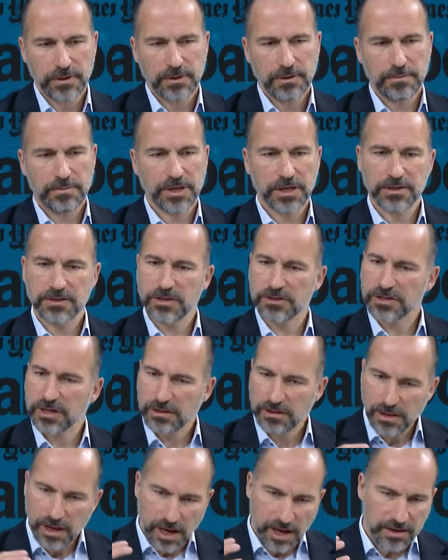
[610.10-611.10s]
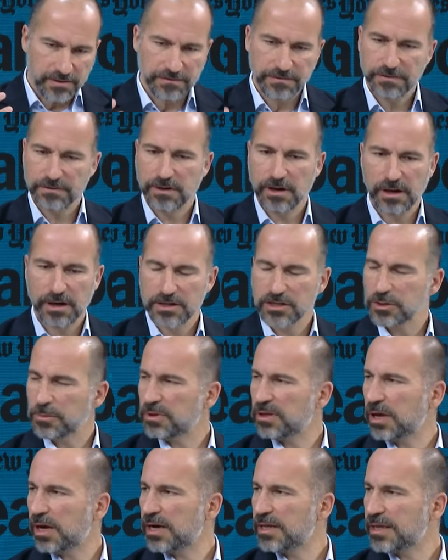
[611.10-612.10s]
because there's a lot of
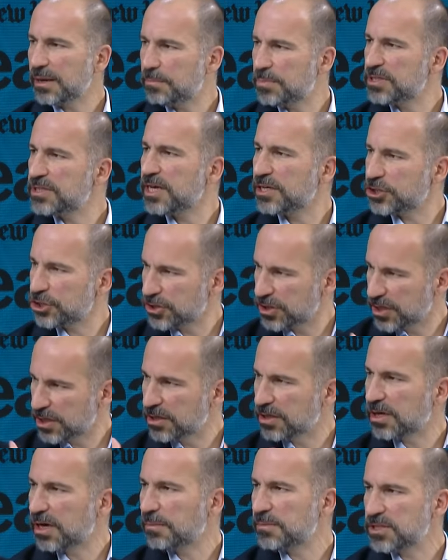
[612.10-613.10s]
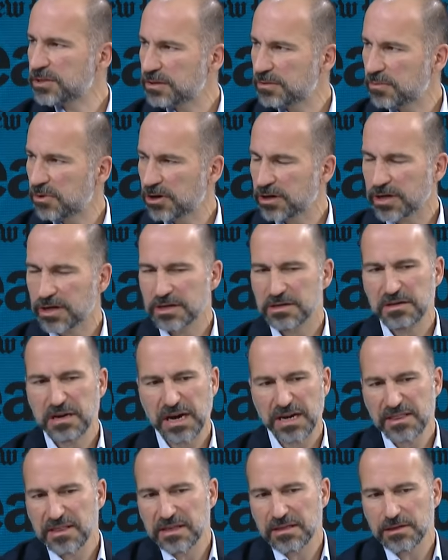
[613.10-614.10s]
supply that potentially could come into the market.
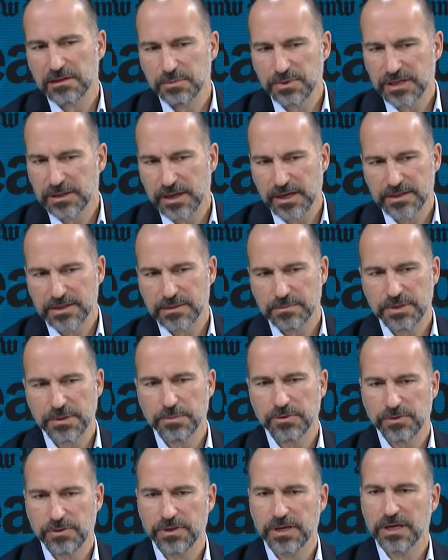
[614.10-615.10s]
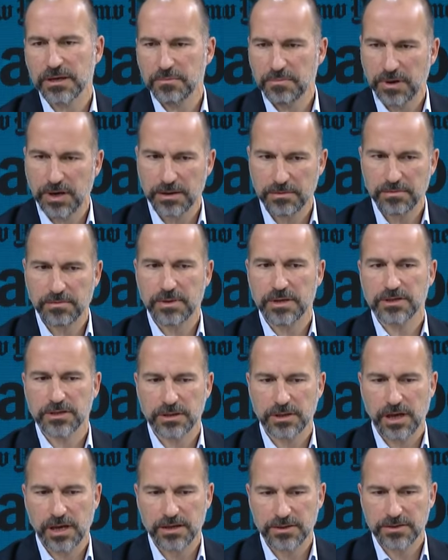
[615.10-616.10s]
I think there'll be less than people think, but there's a
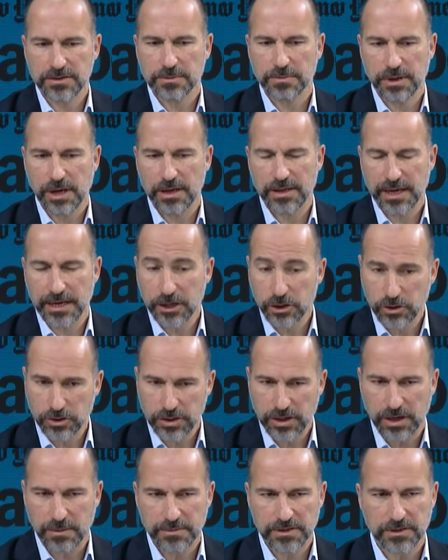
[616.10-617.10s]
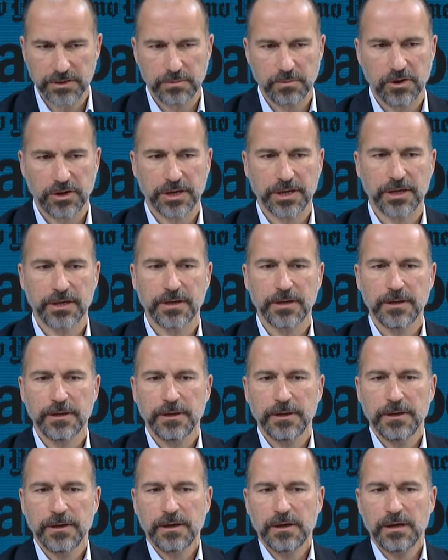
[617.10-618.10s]
lot of supply that could come into the market.
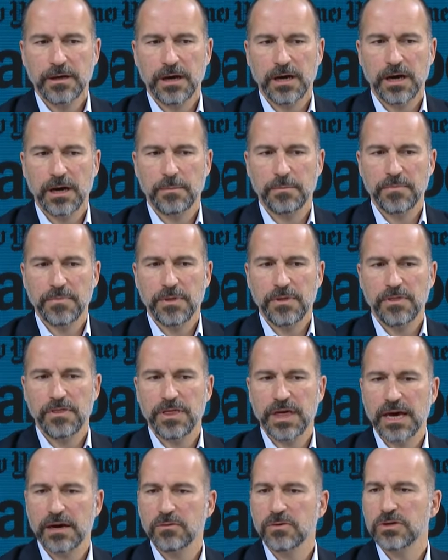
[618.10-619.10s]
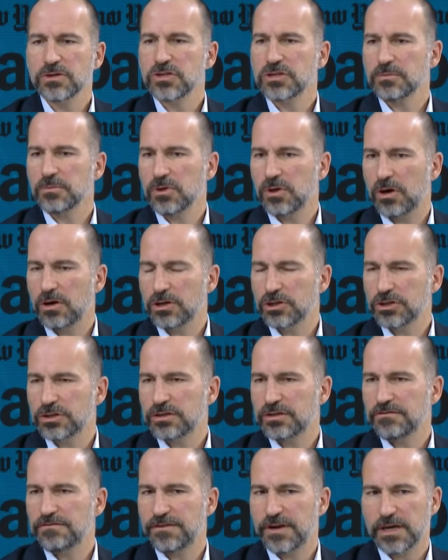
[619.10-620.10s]
There were some larger
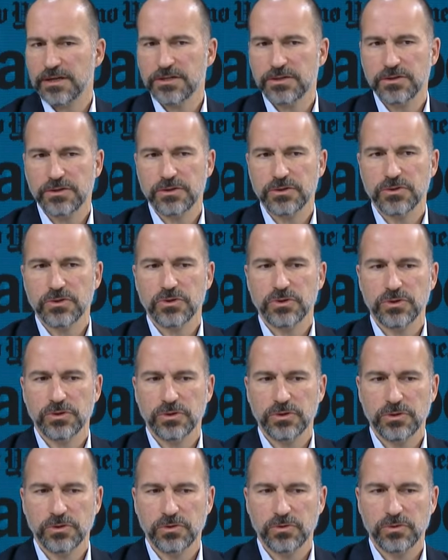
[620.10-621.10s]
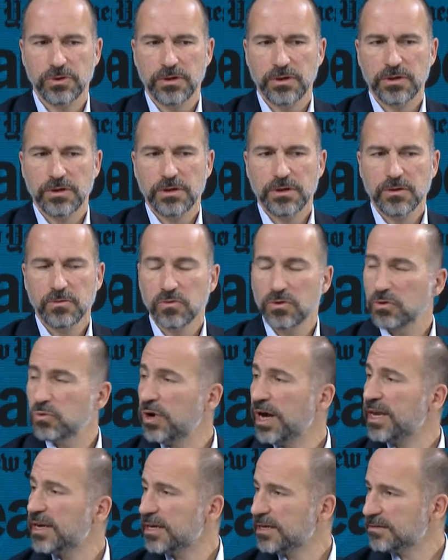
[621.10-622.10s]
investors who were
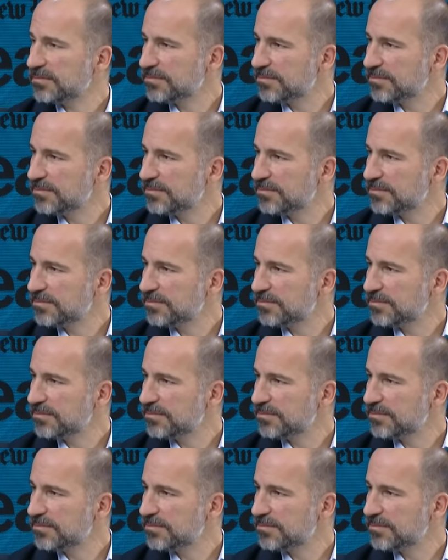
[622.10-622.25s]
waiting